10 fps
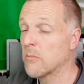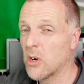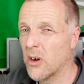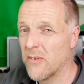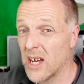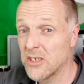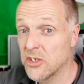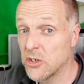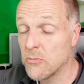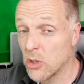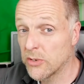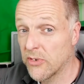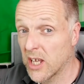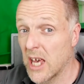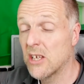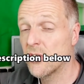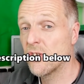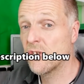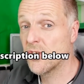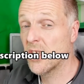but I've had to do
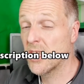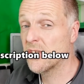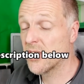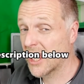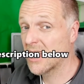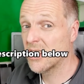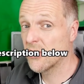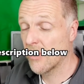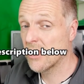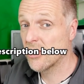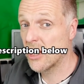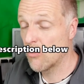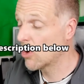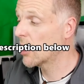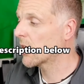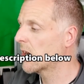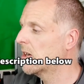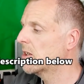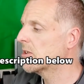modifications to this to get it to actually work.